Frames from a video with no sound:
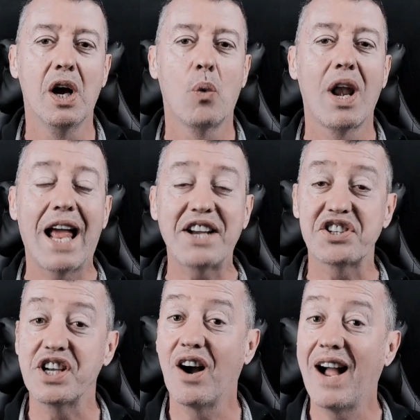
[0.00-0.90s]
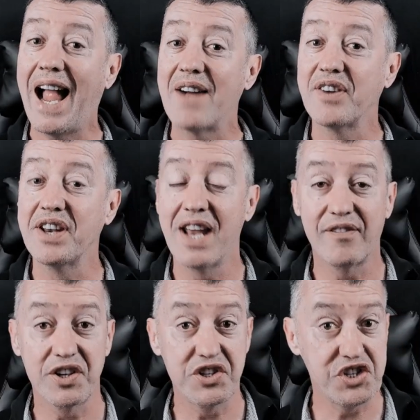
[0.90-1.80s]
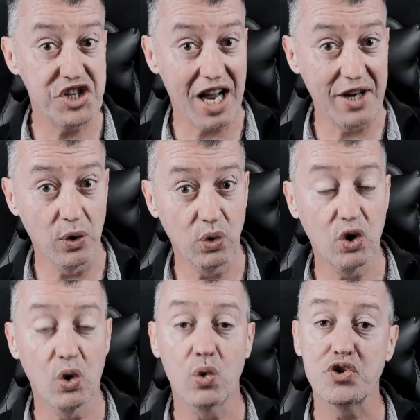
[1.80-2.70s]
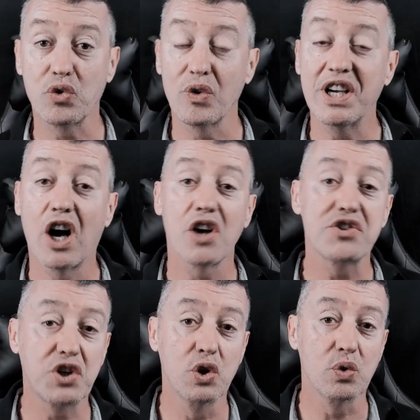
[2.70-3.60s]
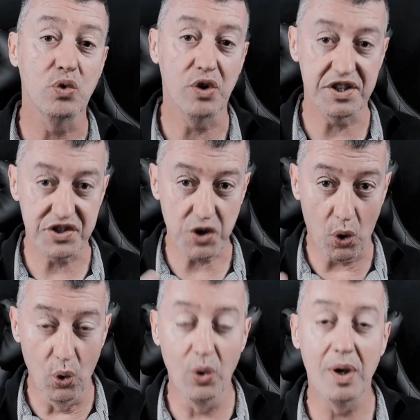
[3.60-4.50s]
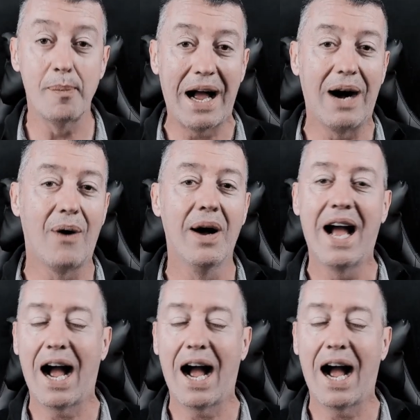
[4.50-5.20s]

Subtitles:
Well, actually, I have another channel called Screencast Guru that's all about